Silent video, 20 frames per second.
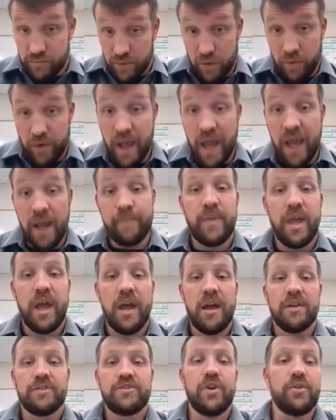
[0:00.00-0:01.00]
Okay,
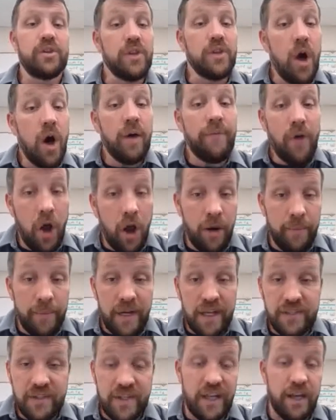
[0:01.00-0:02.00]
so the law of
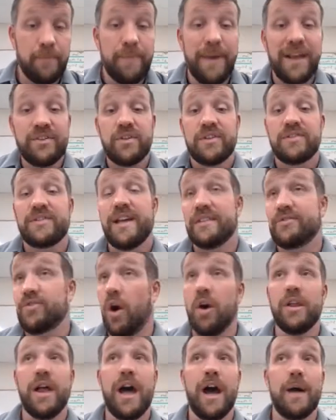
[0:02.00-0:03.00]
harmonies here basically says
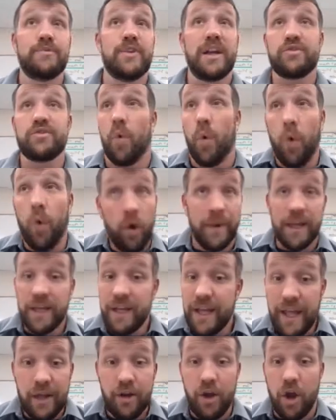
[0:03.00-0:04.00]
all objects
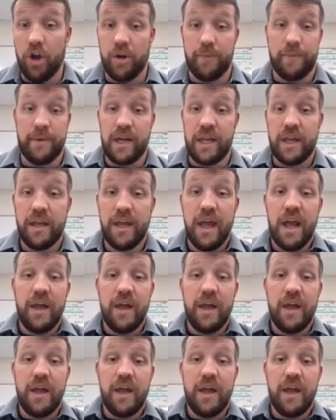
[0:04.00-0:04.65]
orbit in harmony.